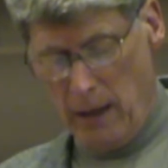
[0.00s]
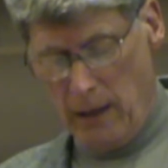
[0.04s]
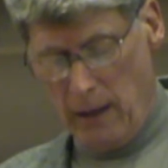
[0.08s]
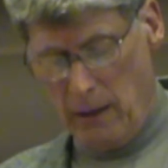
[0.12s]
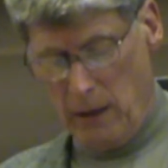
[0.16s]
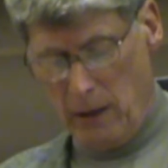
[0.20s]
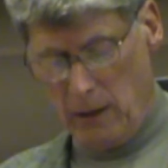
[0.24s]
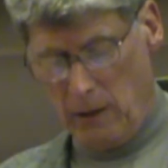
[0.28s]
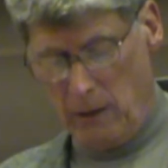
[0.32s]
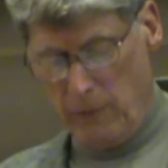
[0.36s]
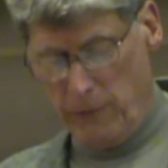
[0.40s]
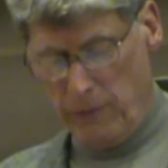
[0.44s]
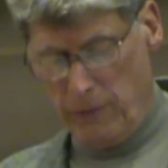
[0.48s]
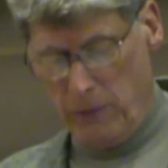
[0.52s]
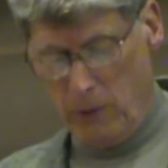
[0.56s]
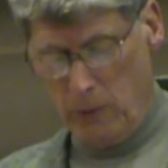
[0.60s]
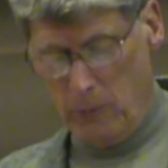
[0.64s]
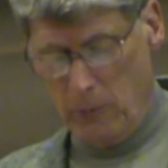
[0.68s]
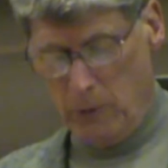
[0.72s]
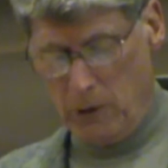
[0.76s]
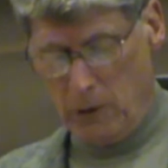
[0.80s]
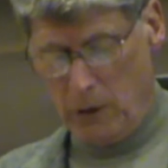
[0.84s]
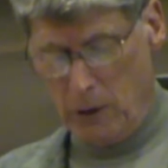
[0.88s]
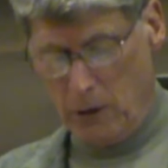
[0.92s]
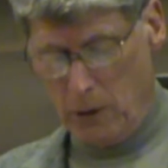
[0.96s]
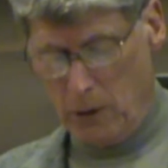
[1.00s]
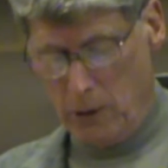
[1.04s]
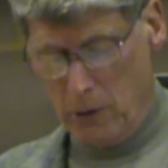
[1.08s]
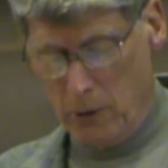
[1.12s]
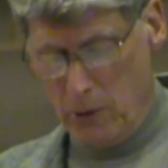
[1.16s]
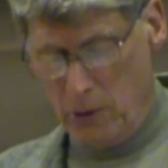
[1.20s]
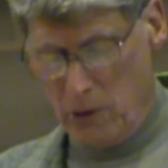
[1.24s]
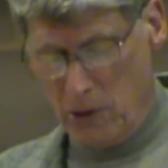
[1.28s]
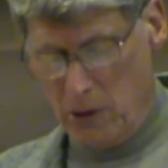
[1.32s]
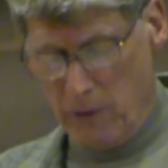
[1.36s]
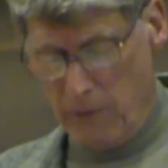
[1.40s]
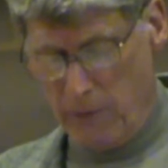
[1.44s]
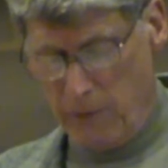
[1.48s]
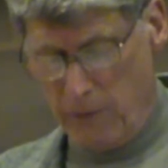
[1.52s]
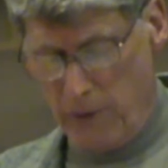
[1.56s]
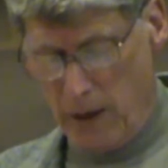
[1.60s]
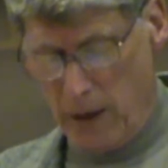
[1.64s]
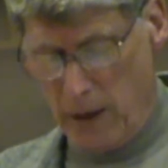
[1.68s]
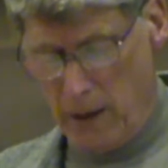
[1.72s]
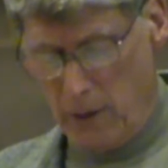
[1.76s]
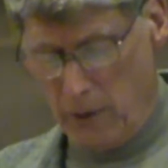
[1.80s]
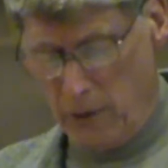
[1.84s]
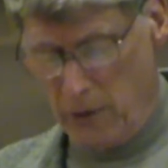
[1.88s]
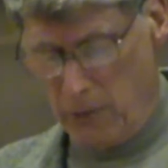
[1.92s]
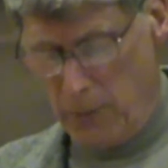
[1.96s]
and that the film's conclusion
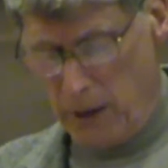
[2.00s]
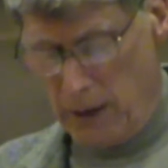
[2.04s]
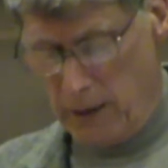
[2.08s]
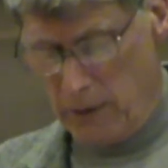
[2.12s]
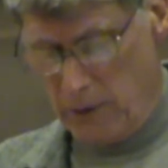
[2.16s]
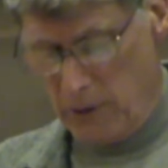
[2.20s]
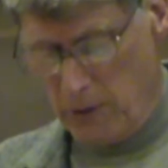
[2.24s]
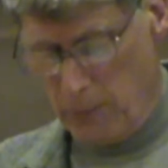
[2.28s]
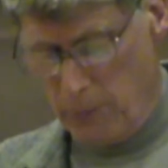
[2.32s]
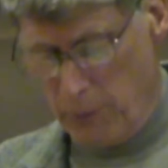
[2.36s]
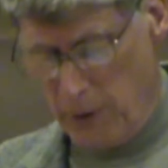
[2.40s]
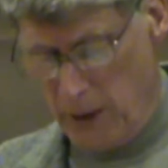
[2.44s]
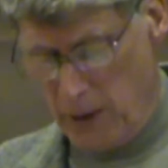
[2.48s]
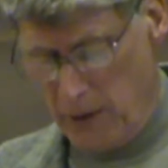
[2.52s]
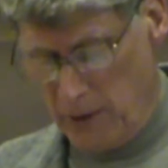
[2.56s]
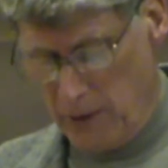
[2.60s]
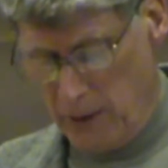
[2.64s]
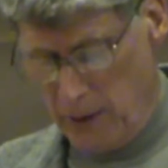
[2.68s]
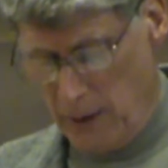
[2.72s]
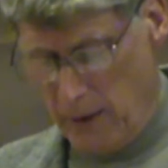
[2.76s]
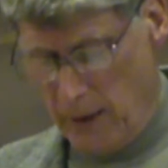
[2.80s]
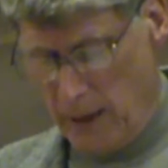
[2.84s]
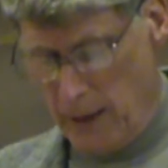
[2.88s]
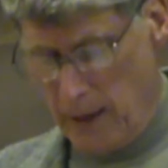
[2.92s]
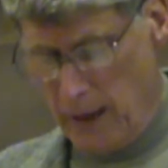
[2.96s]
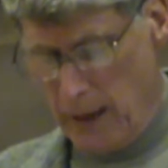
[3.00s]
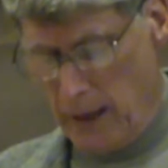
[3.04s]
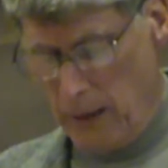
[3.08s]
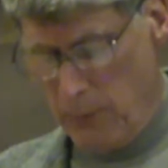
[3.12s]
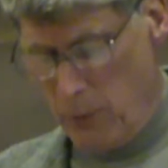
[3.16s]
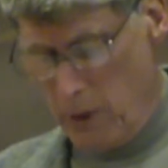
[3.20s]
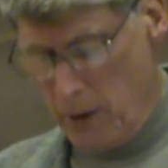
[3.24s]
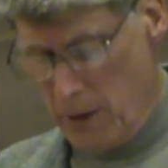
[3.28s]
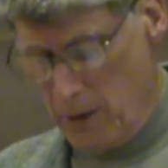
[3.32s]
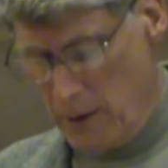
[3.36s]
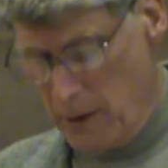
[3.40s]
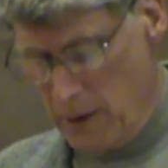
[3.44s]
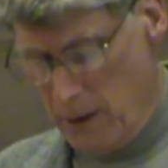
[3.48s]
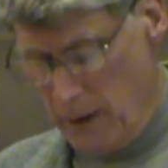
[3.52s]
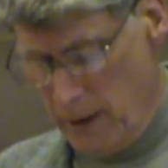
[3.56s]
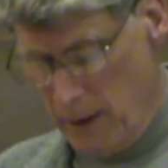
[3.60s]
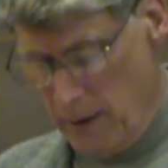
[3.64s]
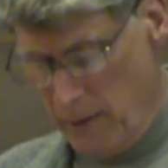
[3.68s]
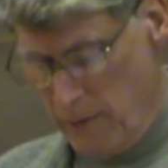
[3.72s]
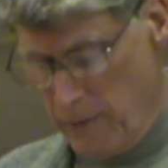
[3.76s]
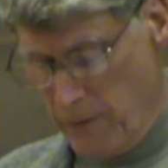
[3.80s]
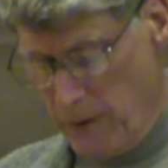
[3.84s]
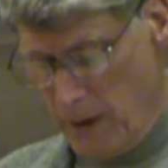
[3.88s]
fails by suppressing that hybridity in